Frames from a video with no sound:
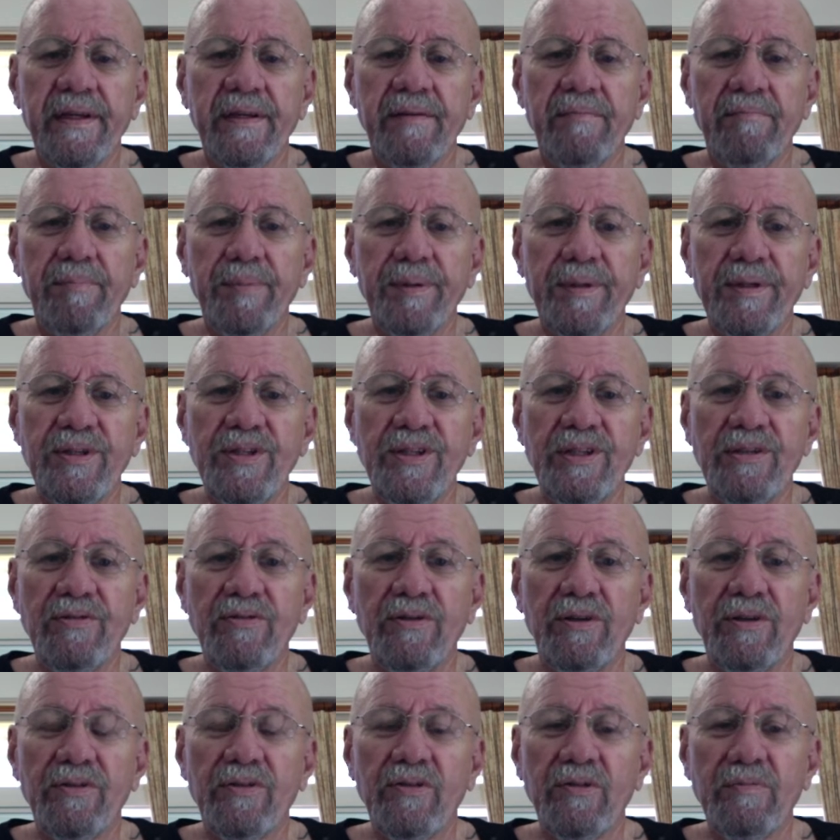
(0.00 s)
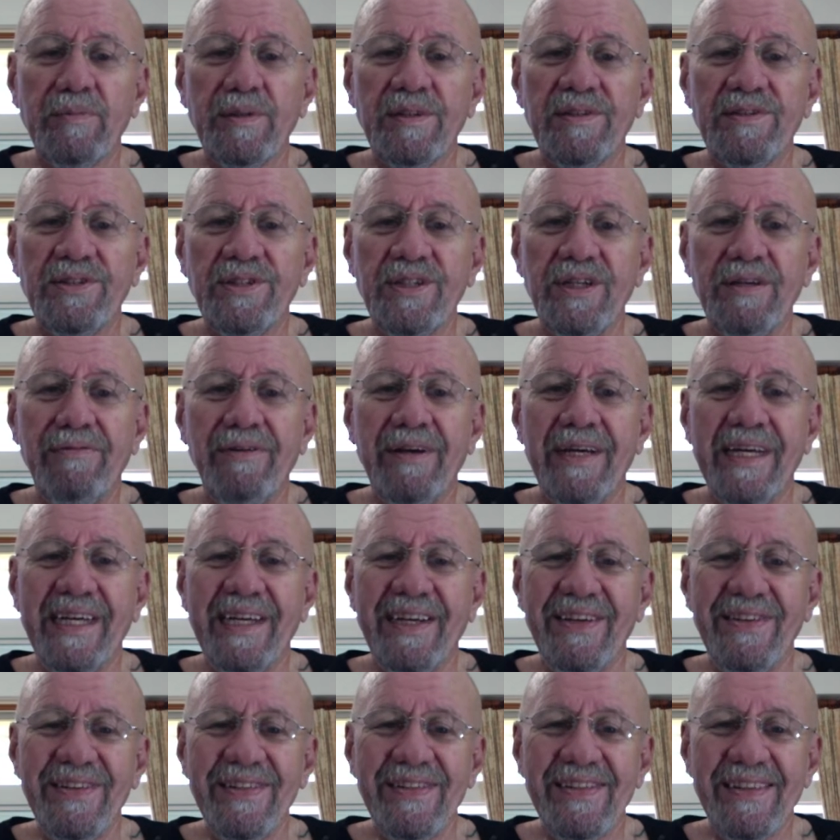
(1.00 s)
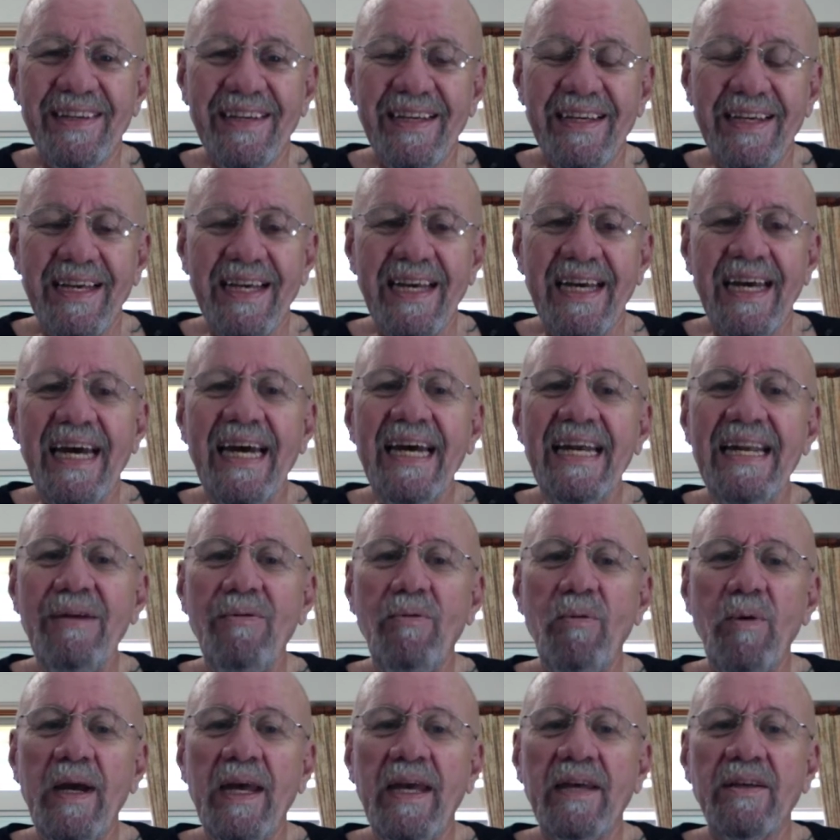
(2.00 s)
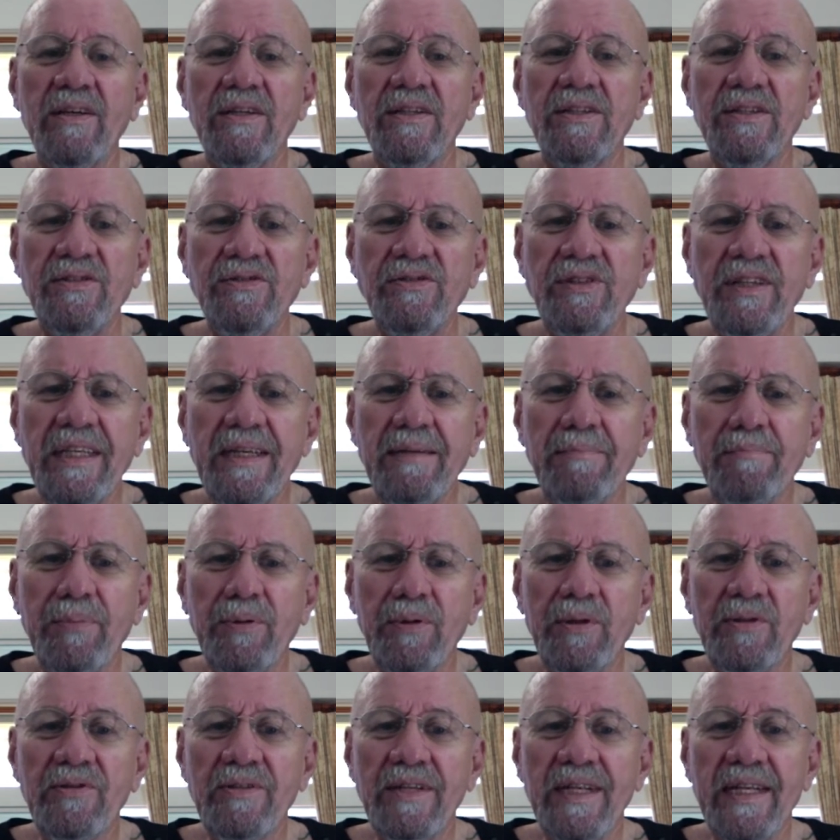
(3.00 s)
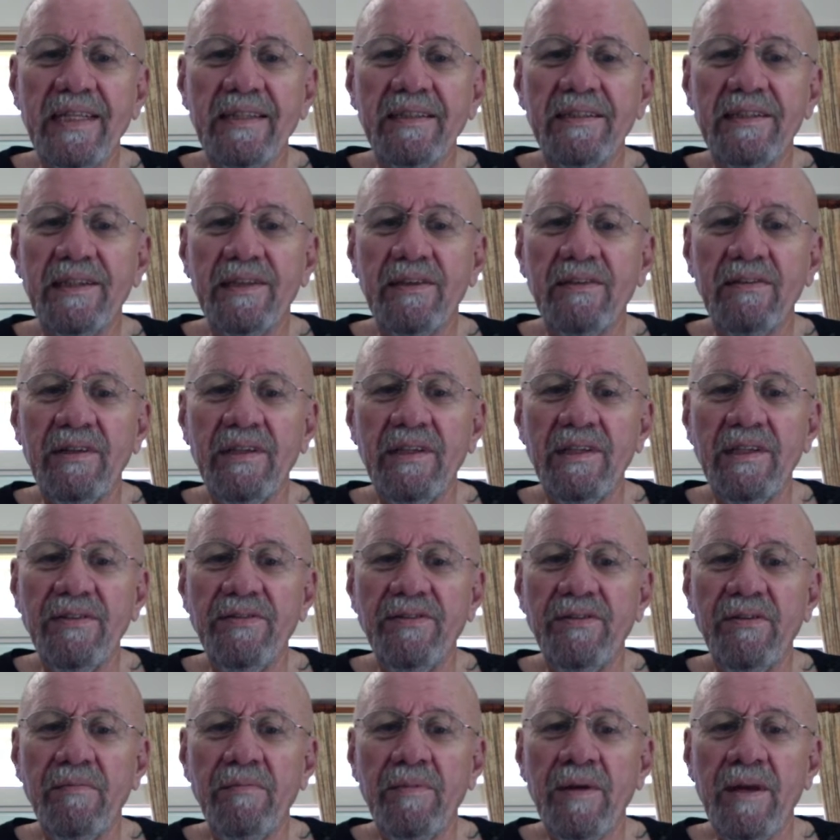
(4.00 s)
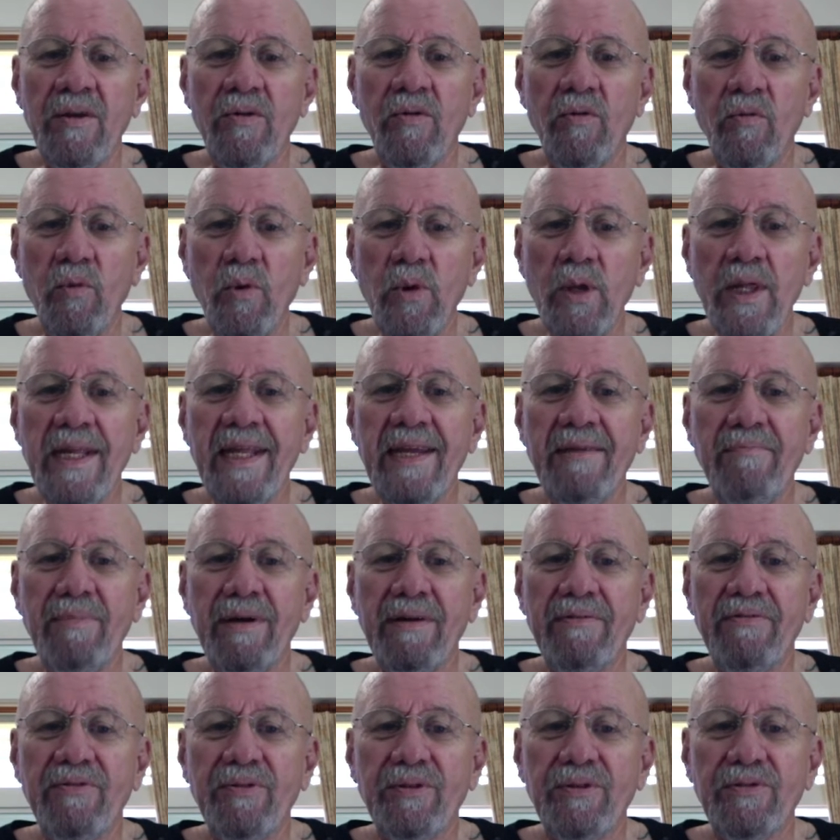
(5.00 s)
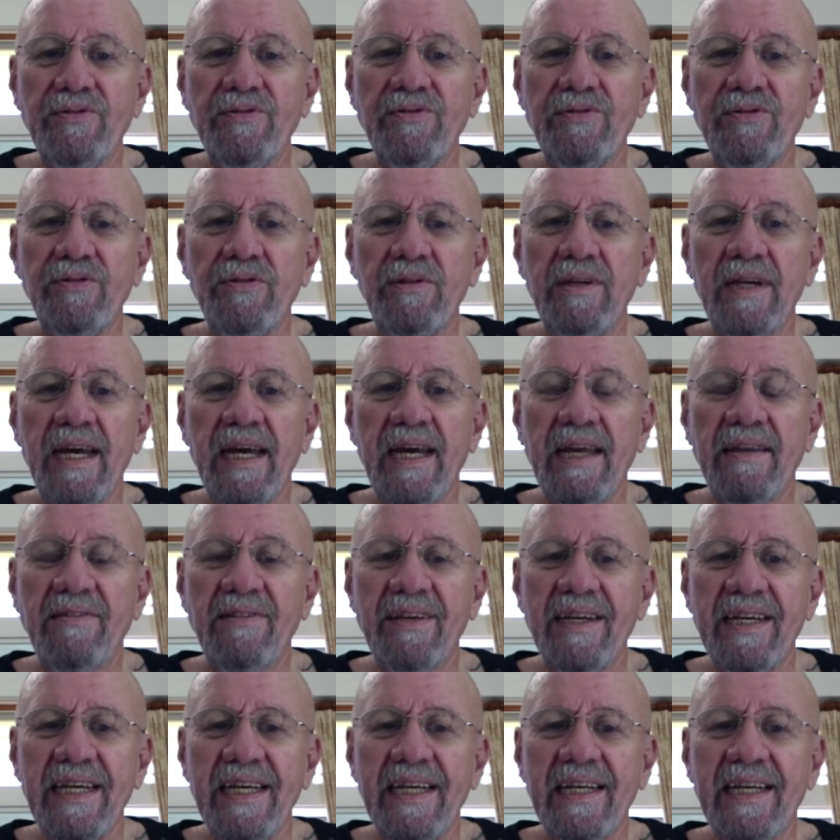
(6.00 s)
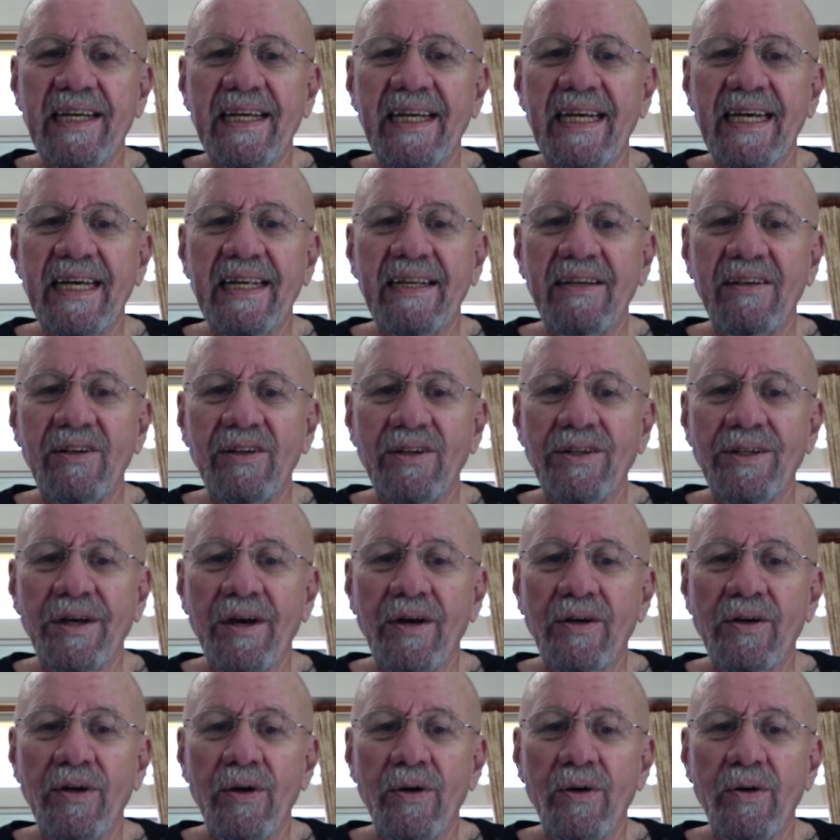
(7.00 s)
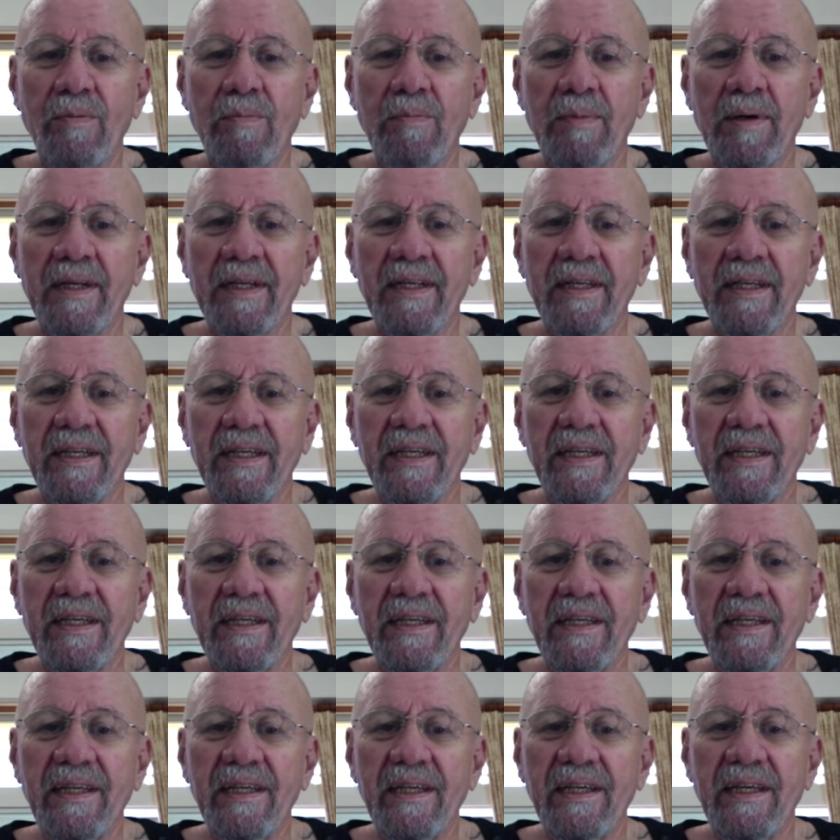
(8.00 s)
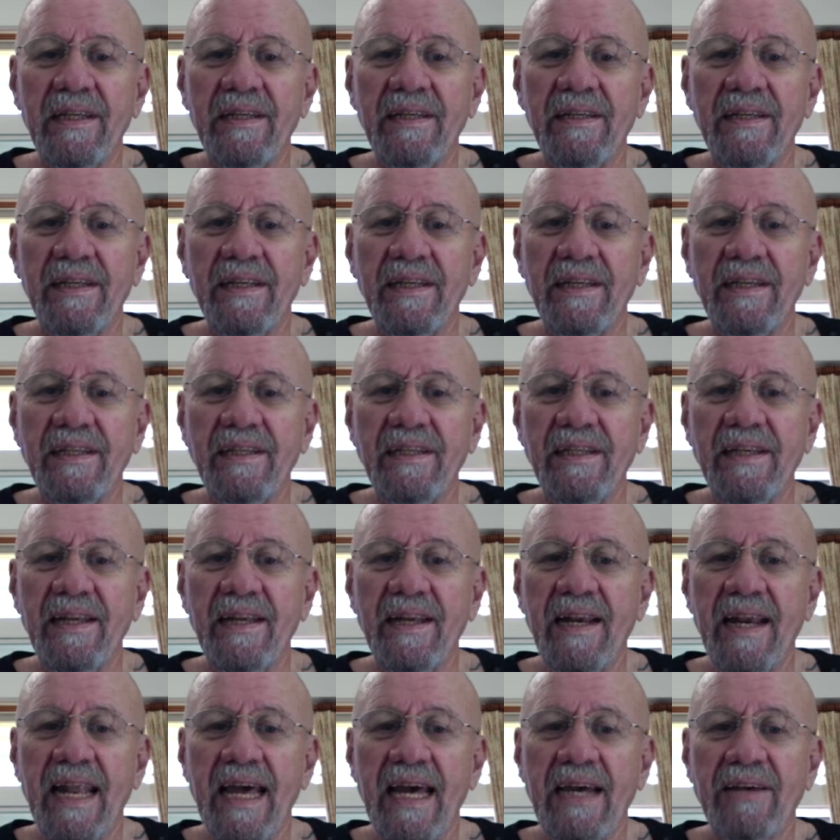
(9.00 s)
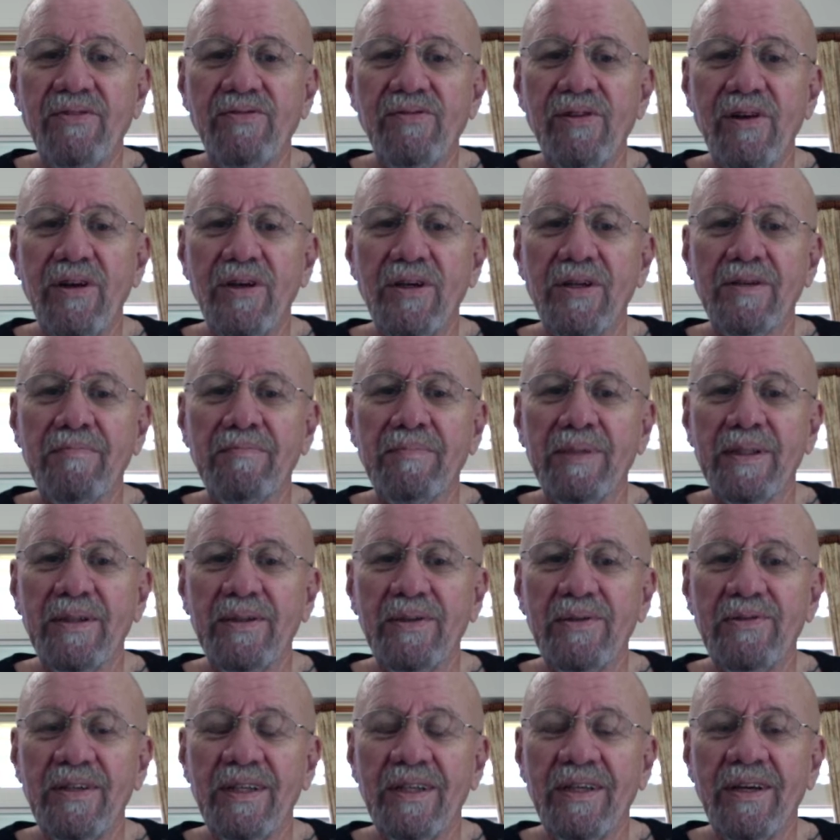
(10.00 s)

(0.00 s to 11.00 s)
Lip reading: but she's also mischievous. Anyway, distinct personalities, and these are really my first 2 cats. I had a cat long ago, but he didn't last long because